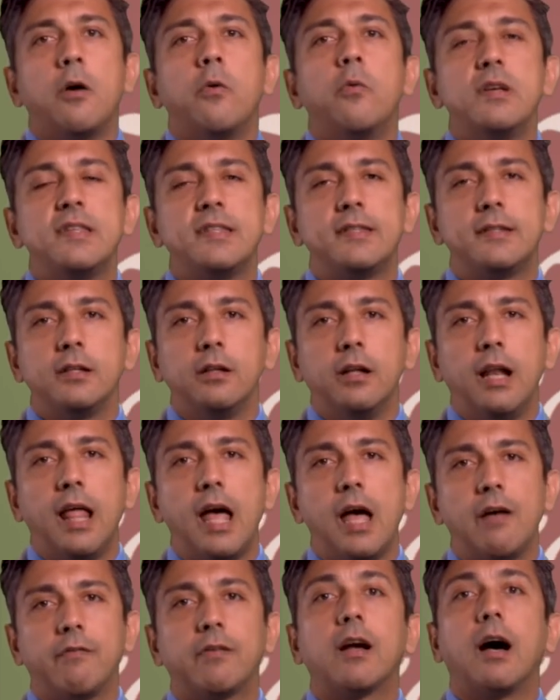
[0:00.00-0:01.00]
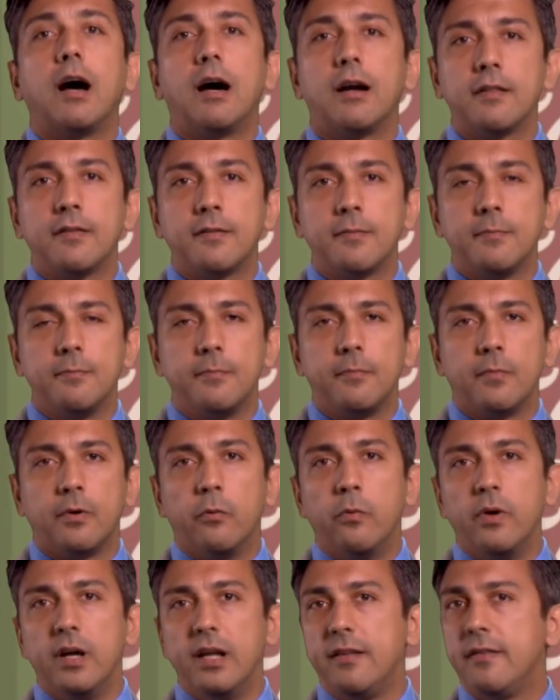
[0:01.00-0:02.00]
We still have cards
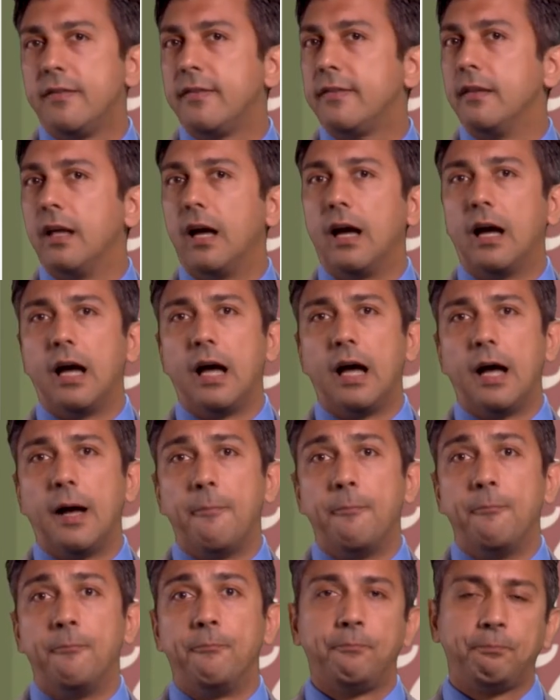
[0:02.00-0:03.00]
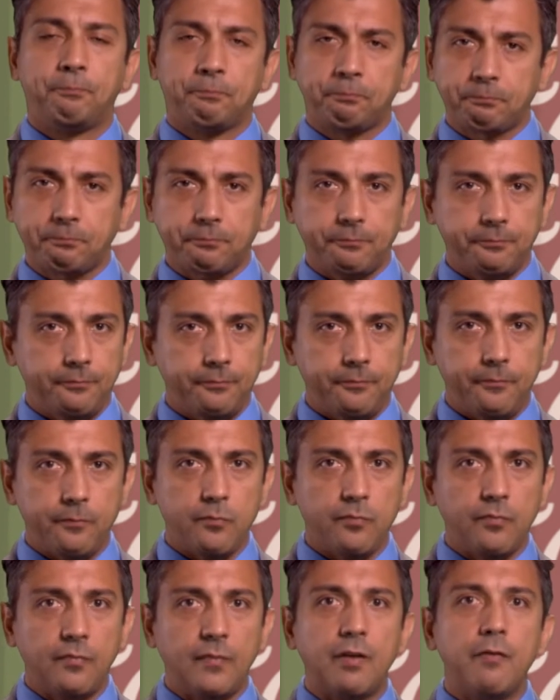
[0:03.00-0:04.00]
with um,
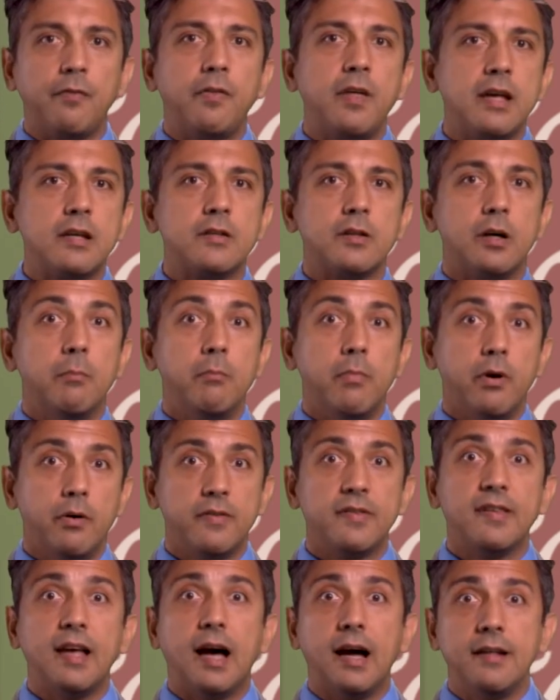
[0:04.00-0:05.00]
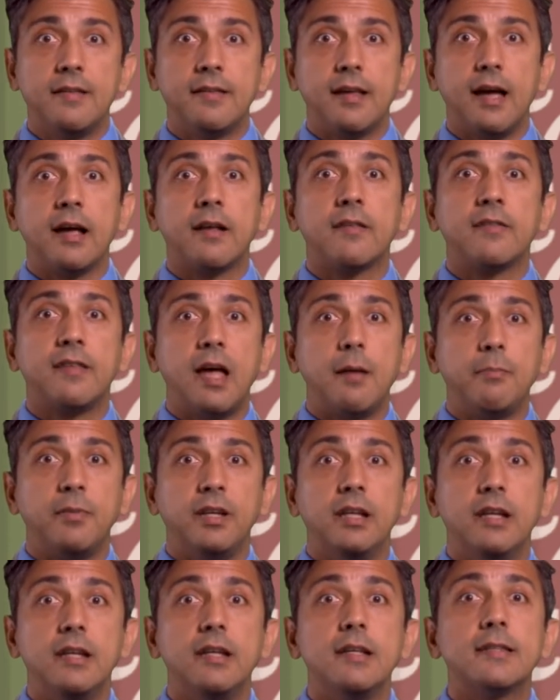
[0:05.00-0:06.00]
things on both sides,
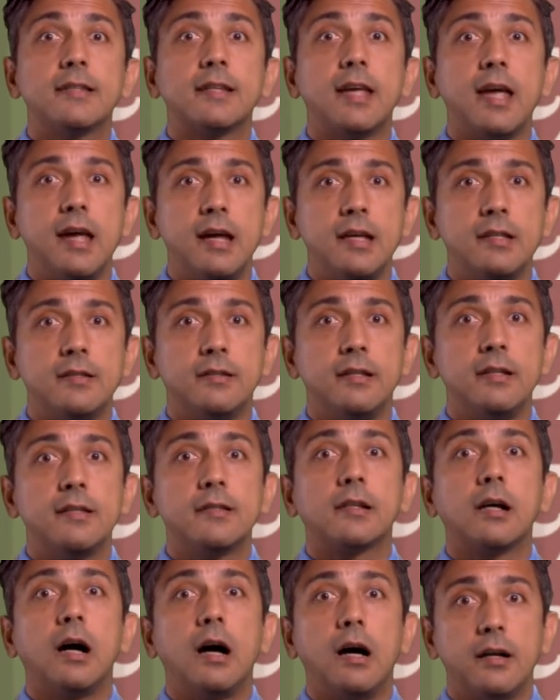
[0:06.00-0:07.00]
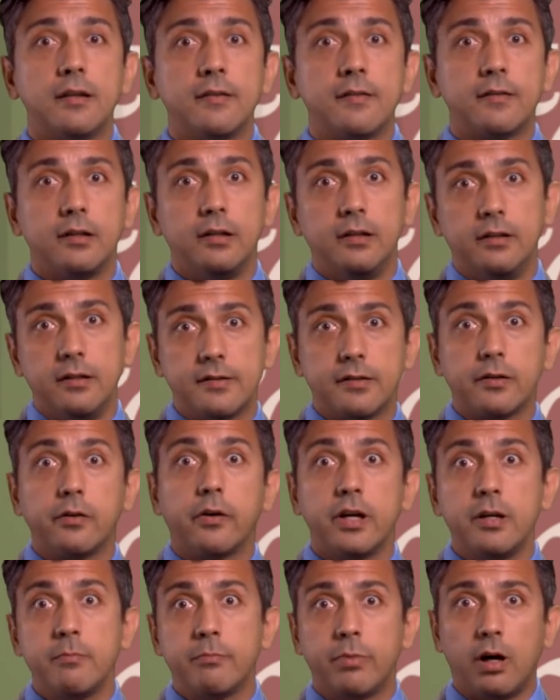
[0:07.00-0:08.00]
except in this case, these cards in this
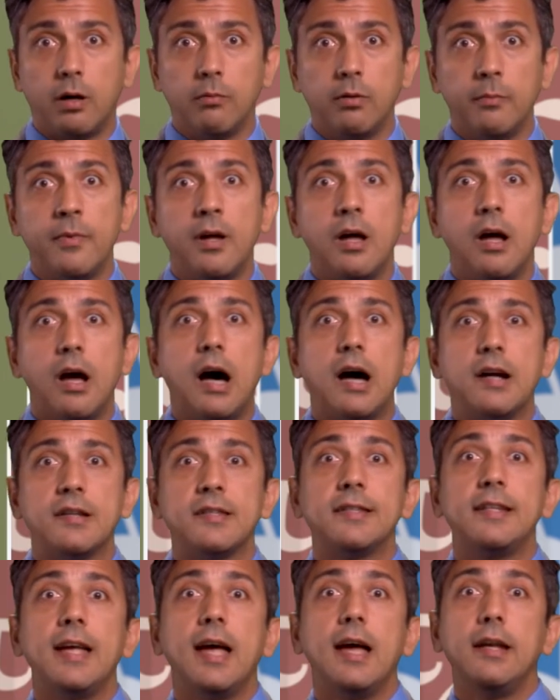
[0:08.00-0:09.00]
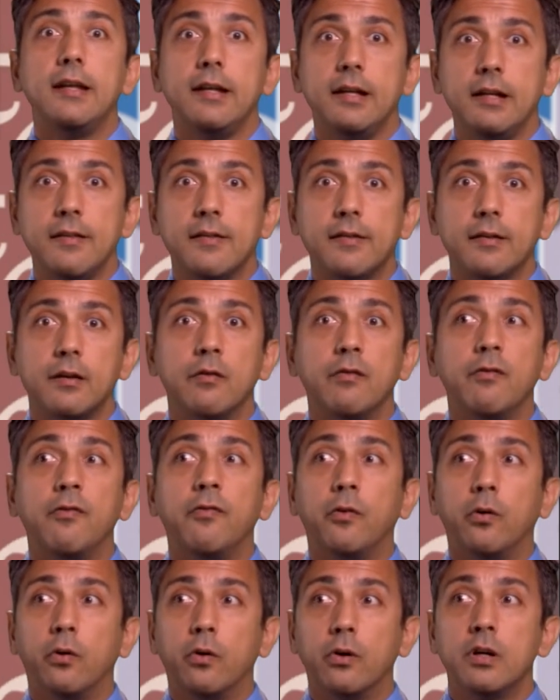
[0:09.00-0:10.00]
green problem are stand-ins
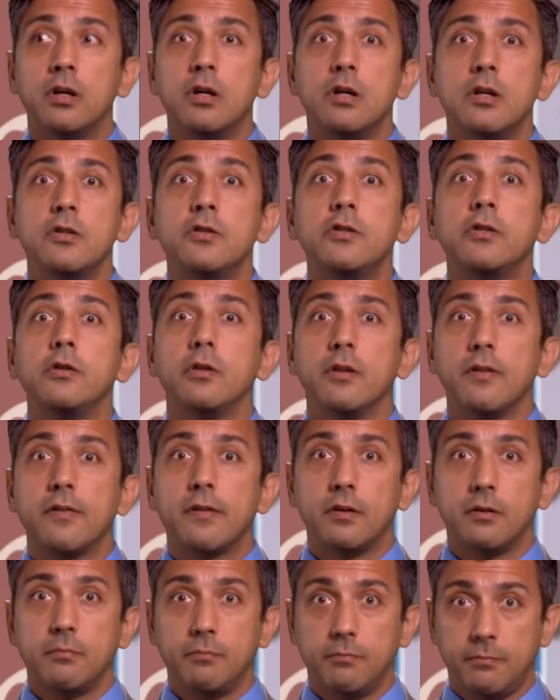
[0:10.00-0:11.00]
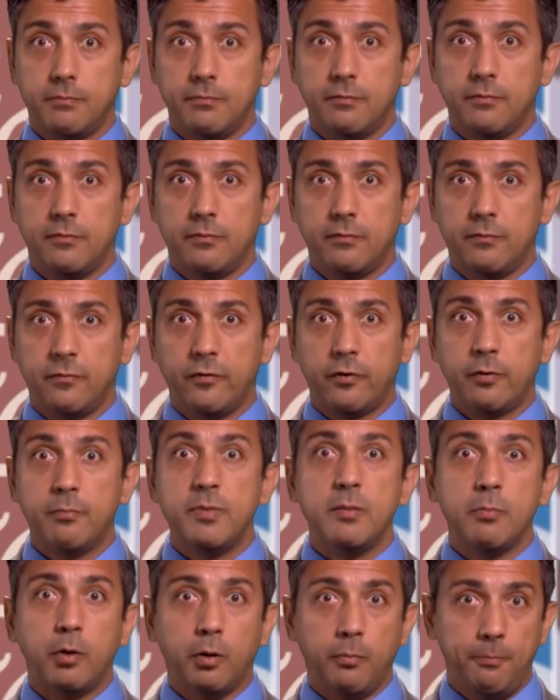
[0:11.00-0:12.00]
for students, for
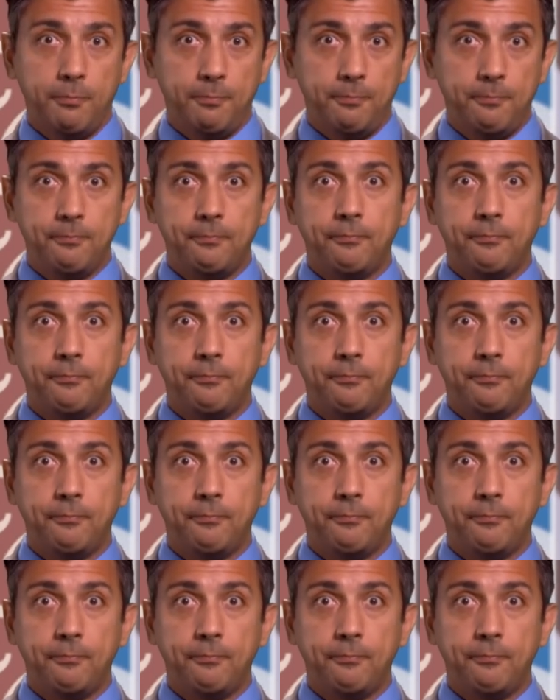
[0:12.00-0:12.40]
people.